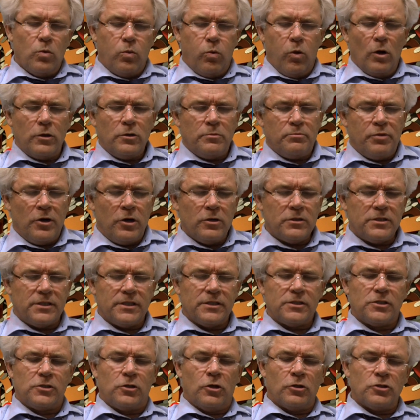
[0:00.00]
What part
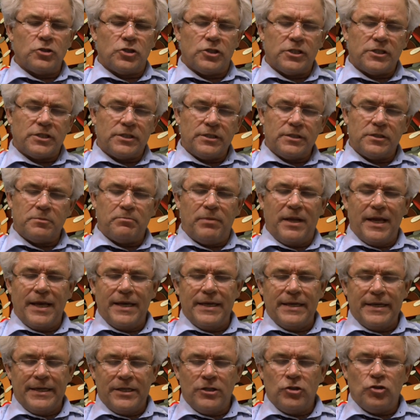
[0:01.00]
does consciousness
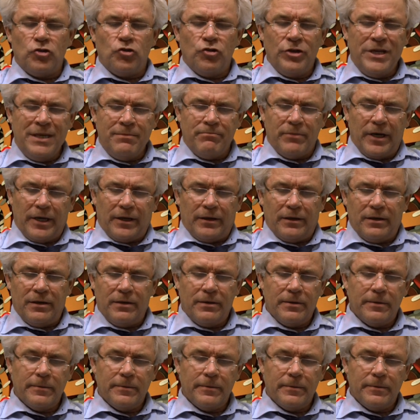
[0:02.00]
play in dreaming?